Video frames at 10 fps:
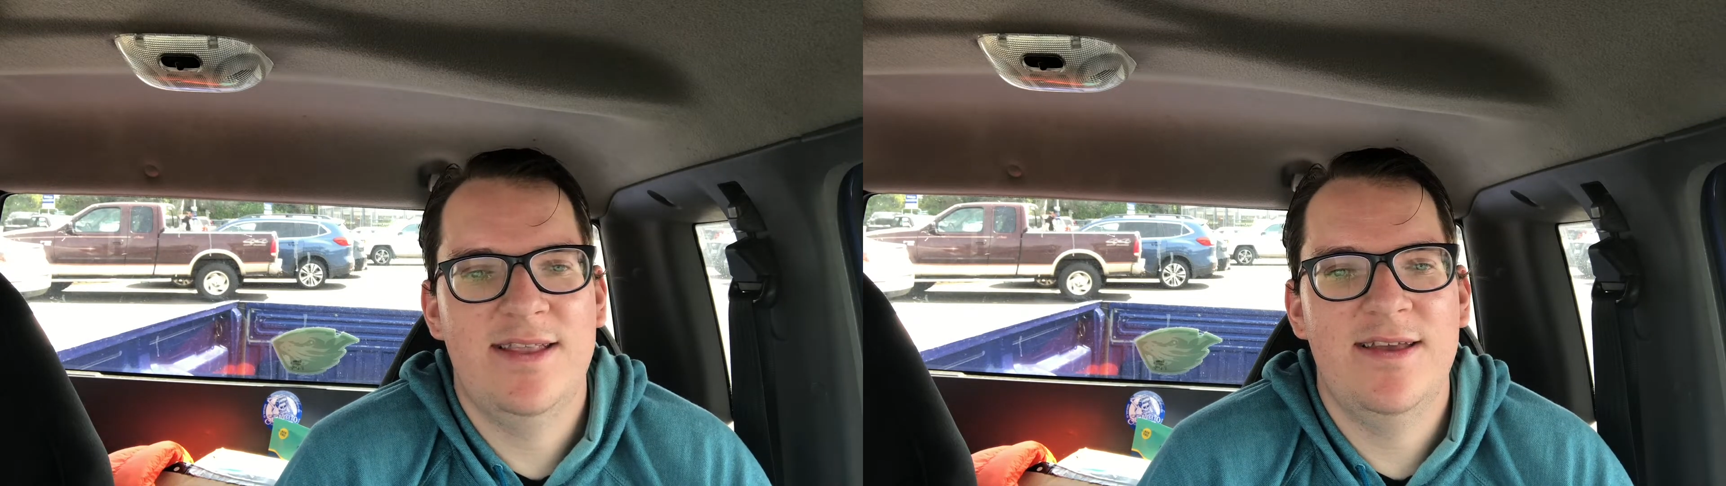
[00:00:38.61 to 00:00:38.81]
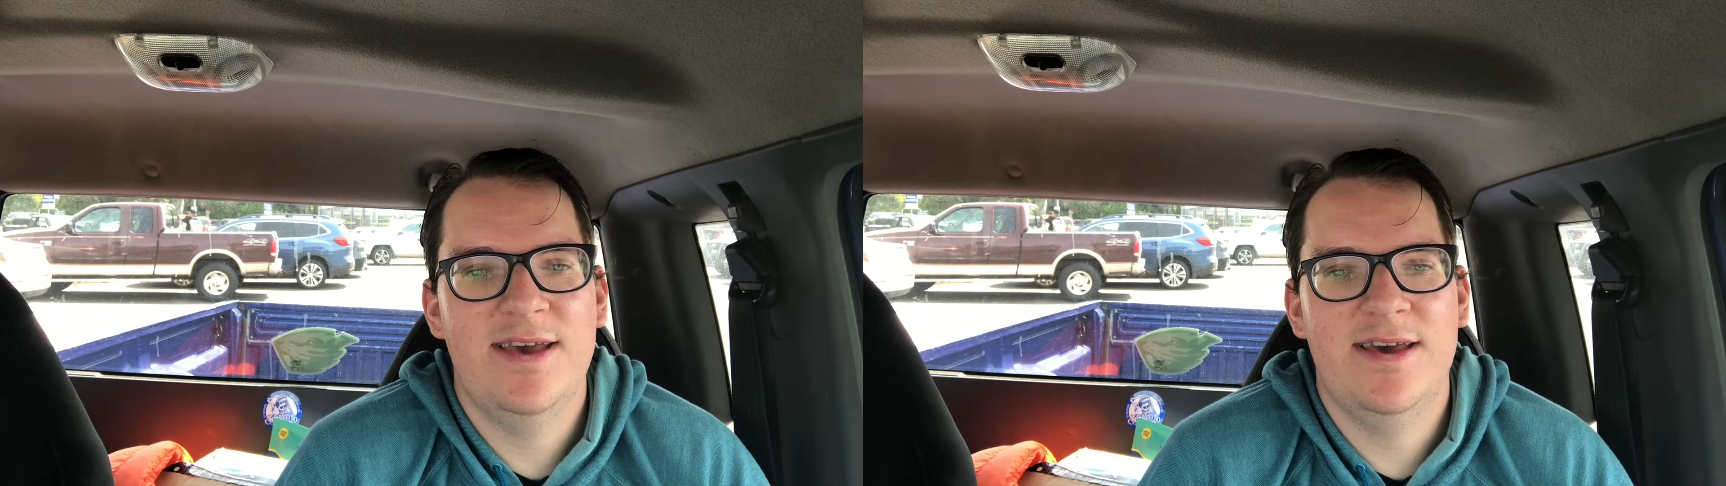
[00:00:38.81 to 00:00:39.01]

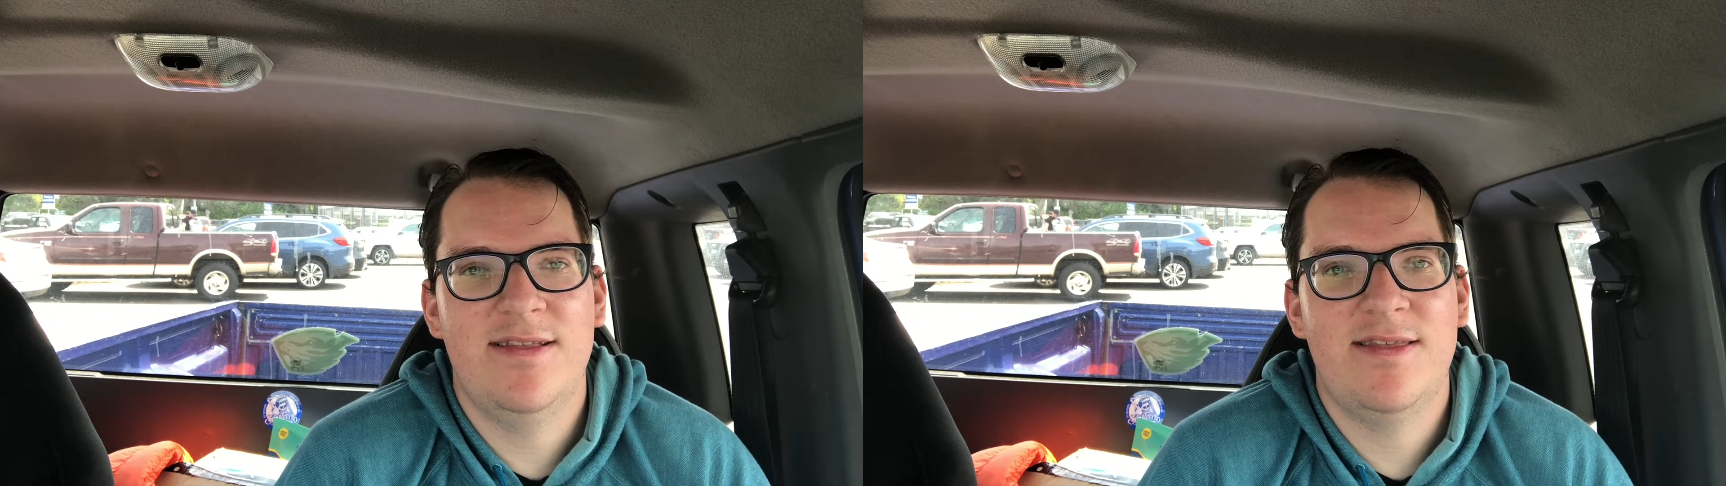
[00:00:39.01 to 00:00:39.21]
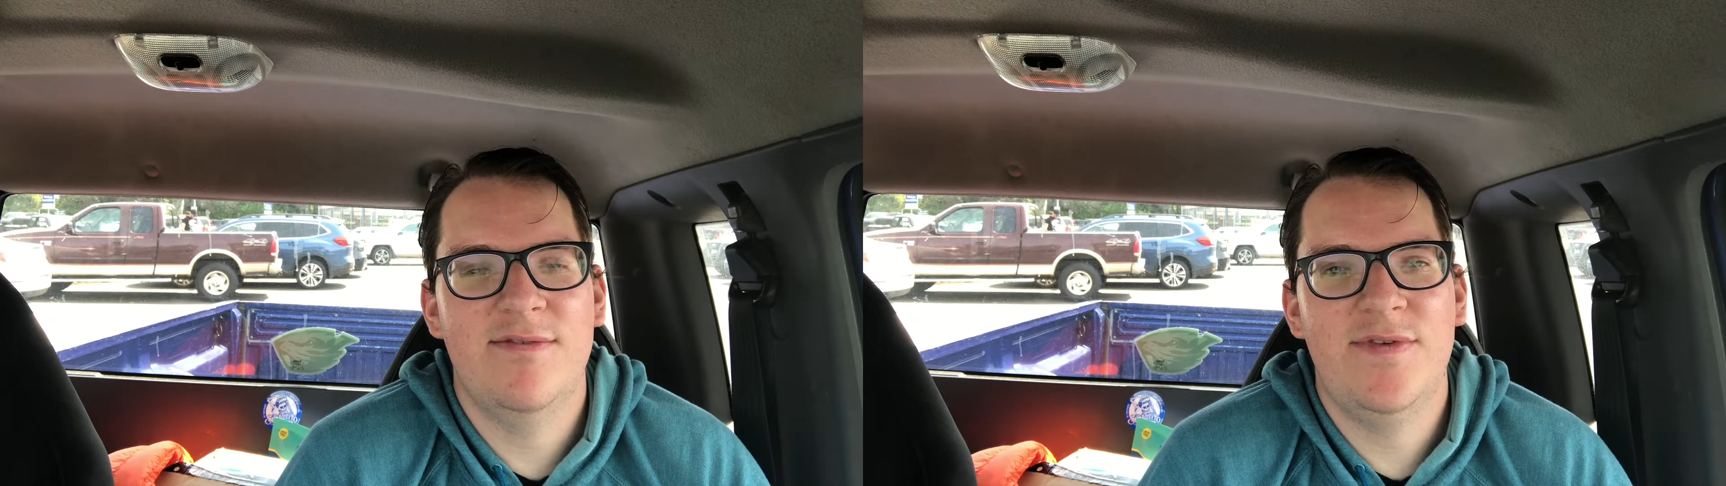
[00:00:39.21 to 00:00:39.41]
uh,
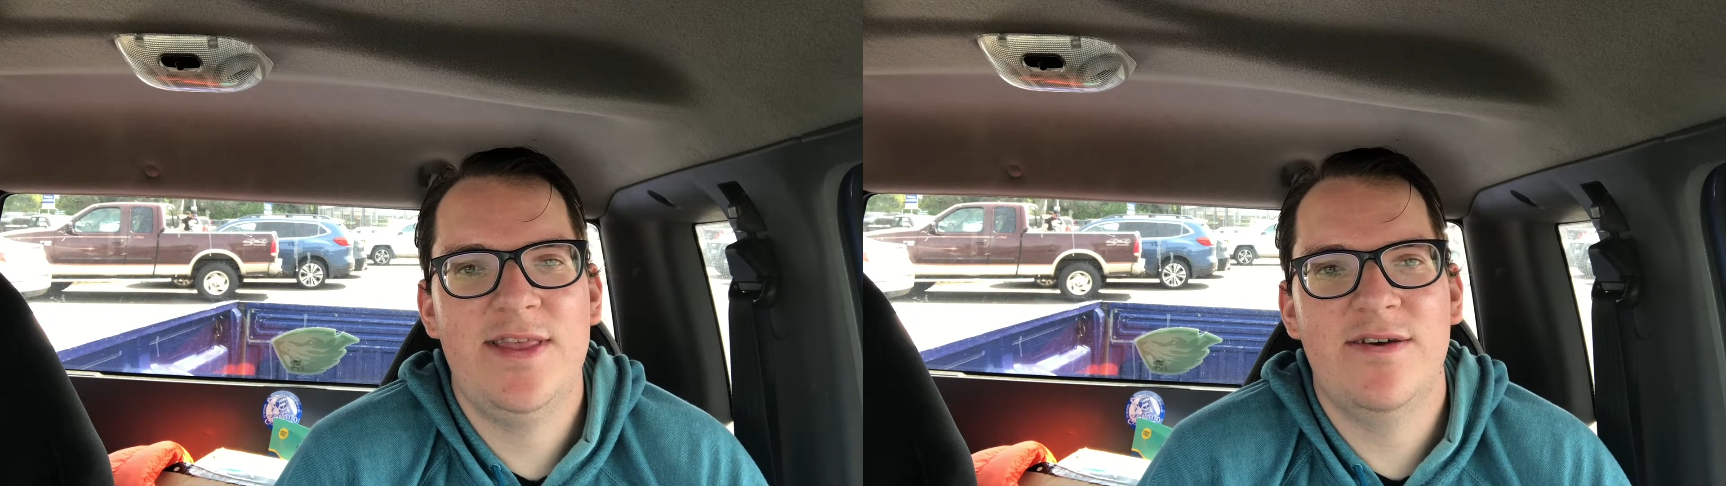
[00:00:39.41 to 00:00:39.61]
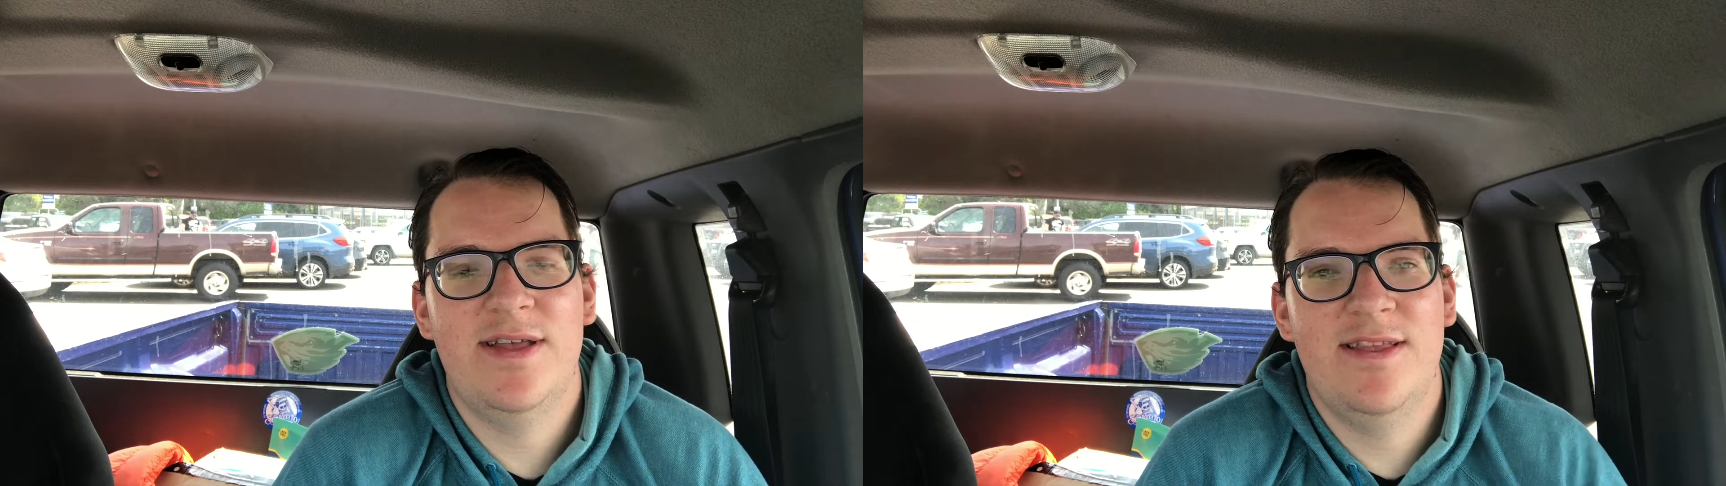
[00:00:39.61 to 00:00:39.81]
the
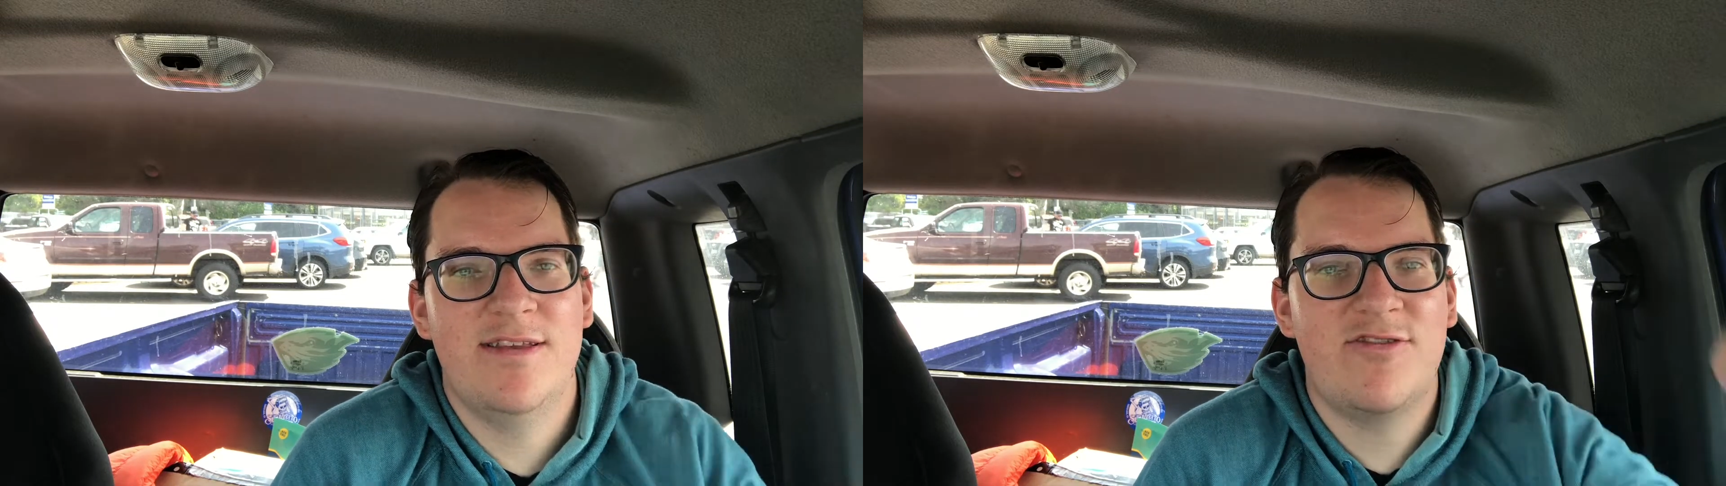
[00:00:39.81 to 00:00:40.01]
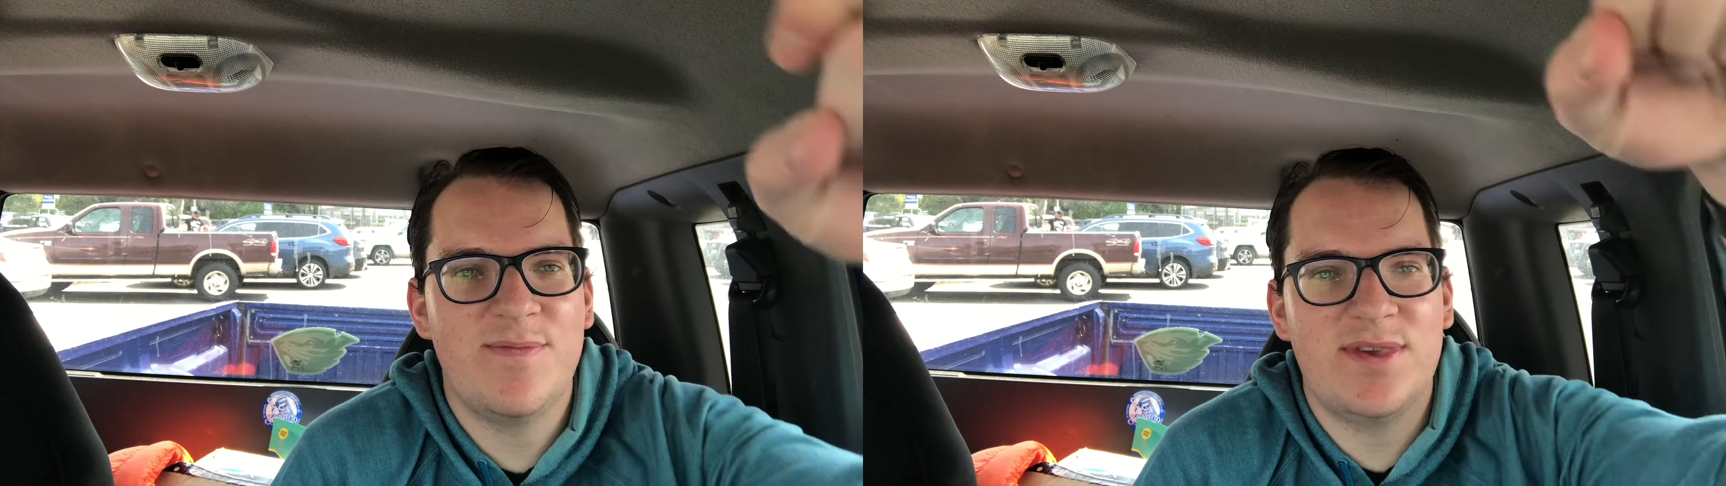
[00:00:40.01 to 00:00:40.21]
video in the
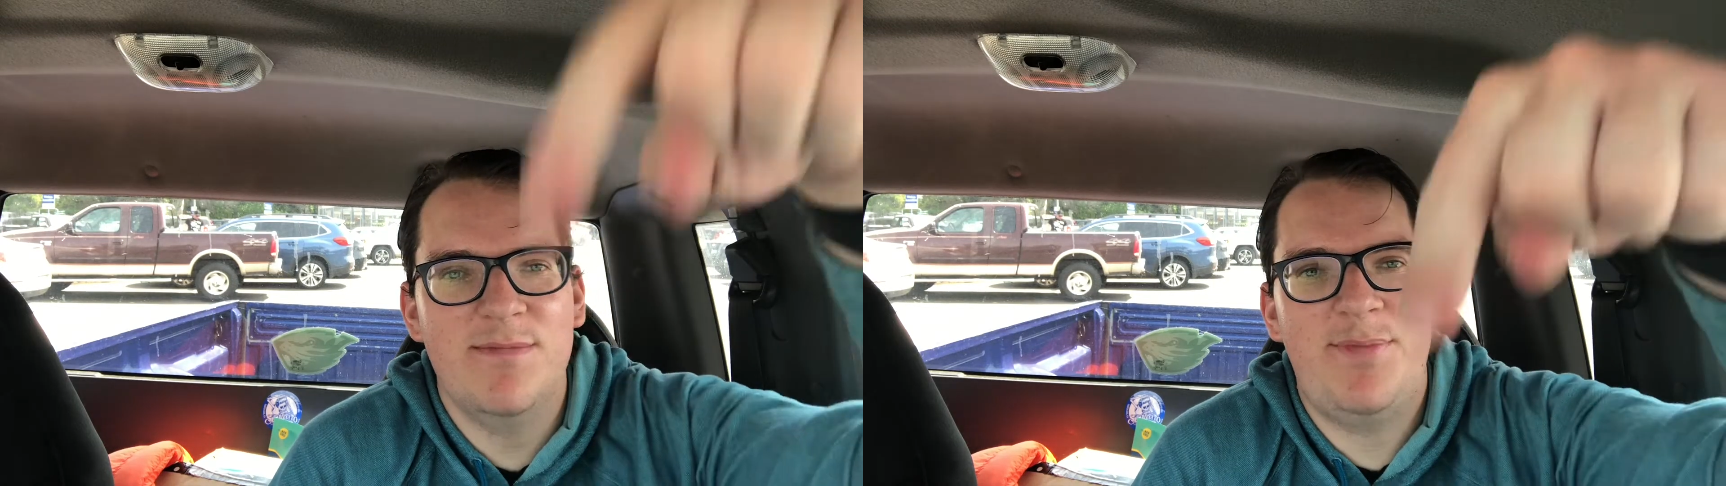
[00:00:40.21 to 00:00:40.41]
description